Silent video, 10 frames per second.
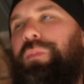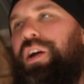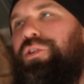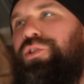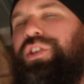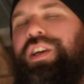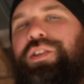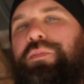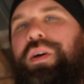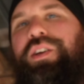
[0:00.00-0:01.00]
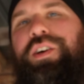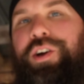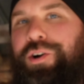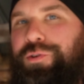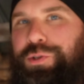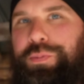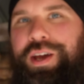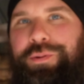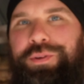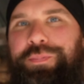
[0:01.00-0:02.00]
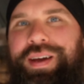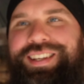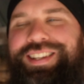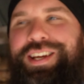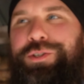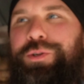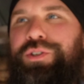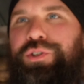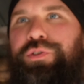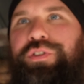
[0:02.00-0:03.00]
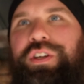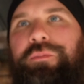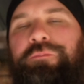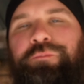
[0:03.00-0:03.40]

I understand you might not always be able to make it that 200 feet,